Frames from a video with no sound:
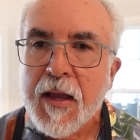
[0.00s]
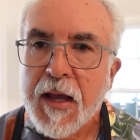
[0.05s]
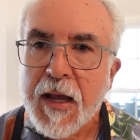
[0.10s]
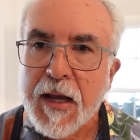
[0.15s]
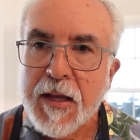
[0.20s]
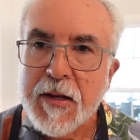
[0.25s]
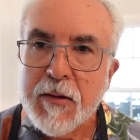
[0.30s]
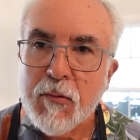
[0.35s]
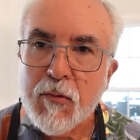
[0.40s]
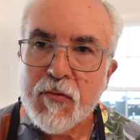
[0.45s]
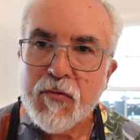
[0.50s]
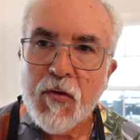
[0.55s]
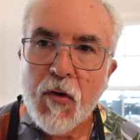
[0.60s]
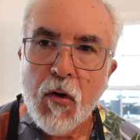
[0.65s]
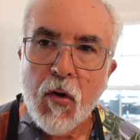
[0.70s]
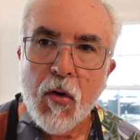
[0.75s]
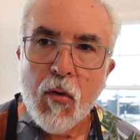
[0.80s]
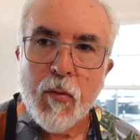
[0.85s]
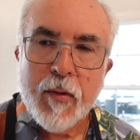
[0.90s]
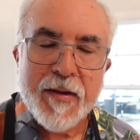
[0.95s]
and it was
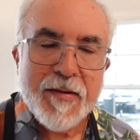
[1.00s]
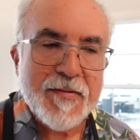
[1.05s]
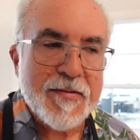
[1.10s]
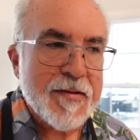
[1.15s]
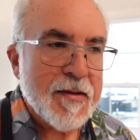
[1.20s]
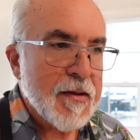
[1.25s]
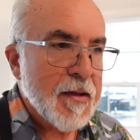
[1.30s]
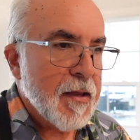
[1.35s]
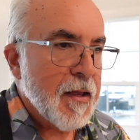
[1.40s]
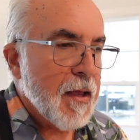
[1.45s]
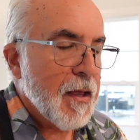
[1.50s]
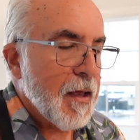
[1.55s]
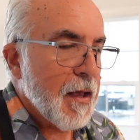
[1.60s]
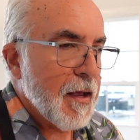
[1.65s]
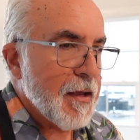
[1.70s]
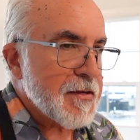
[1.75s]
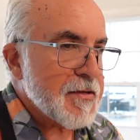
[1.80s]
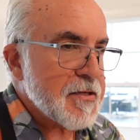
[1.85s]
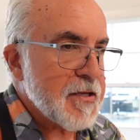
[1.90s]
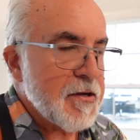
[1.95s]
always
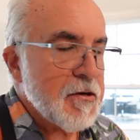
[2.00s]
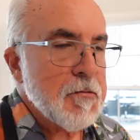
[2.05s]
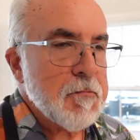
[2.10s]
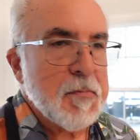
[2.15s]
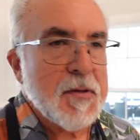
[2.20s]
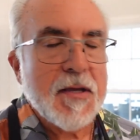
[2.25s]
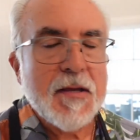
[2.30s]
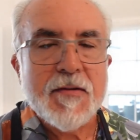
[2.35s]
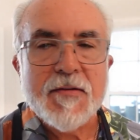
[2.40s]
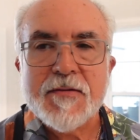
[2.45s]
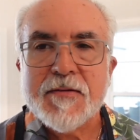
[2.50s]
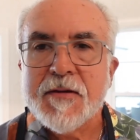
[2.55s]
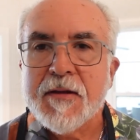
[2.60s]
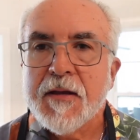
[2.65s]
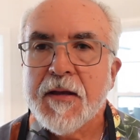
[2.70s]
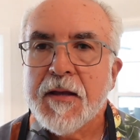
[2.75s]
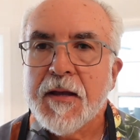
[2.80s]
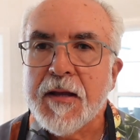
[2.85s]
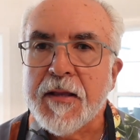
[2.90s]
a centerpiece